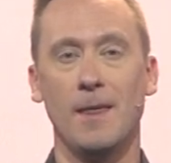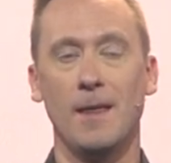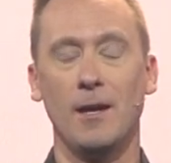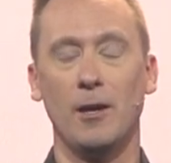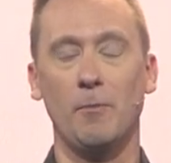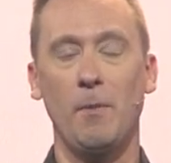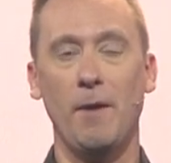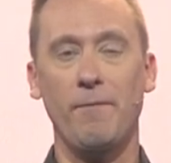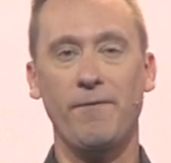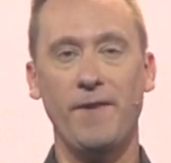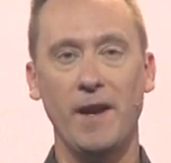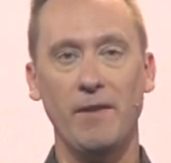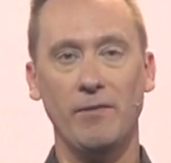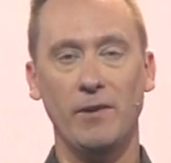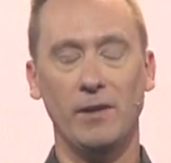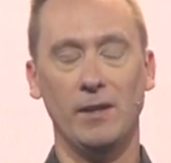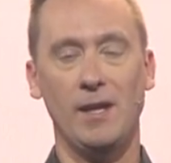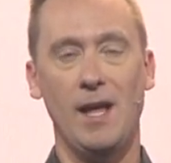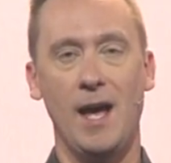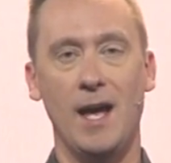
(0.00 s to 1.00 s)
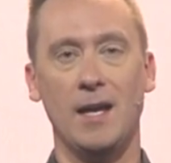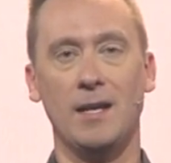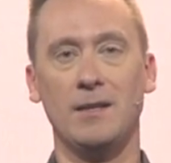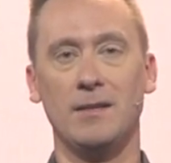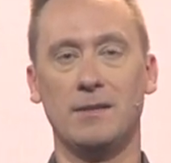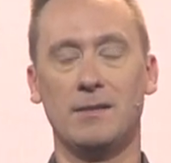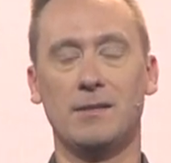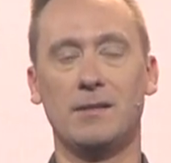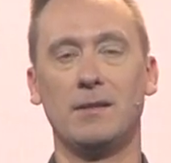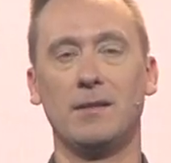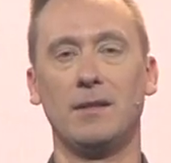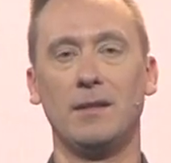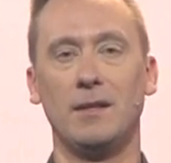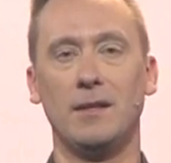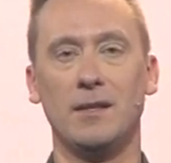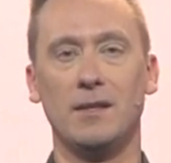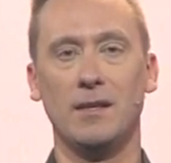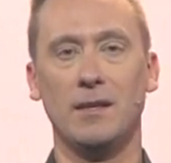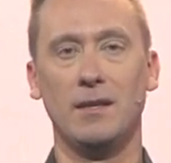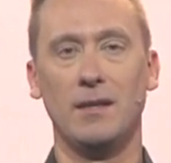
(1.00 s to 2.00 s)
One of my favorite lines
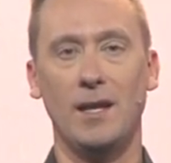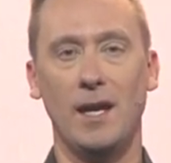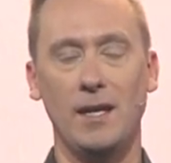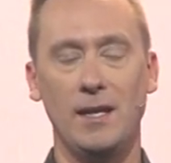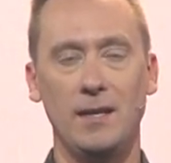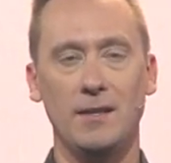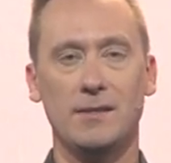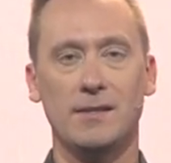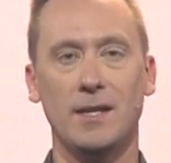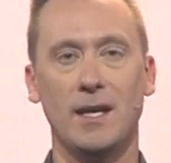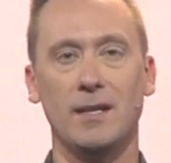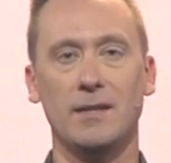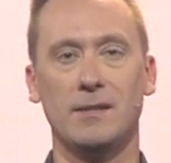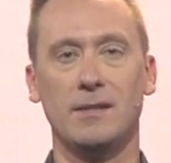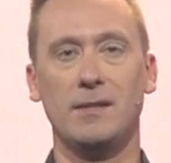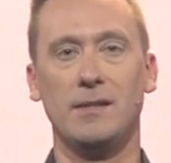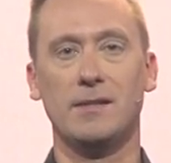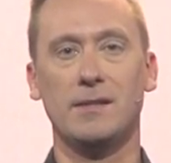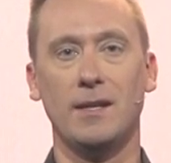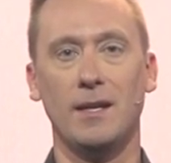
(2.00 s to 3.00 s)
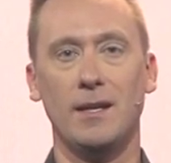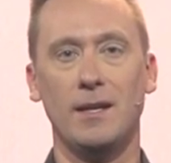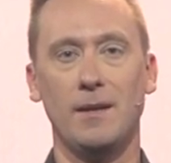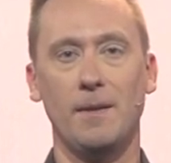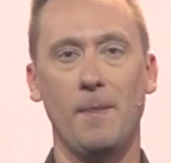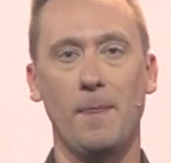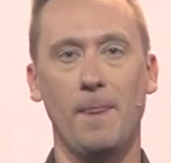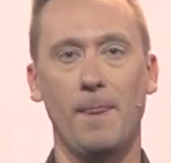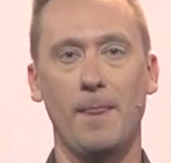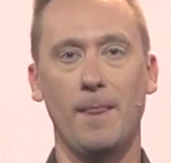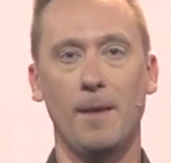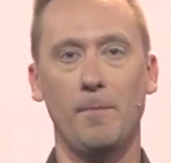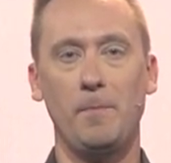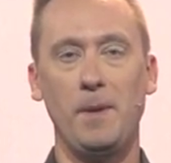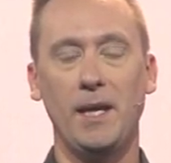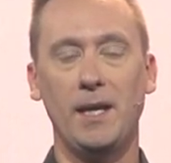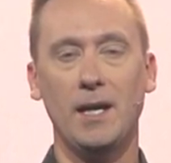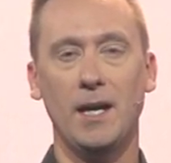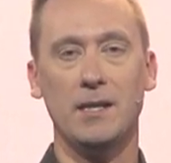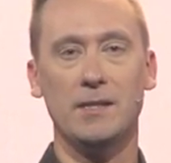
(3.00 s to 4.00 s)
that he said is he said,
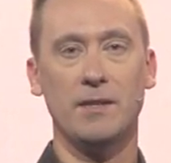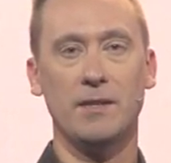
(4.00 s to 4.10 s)
because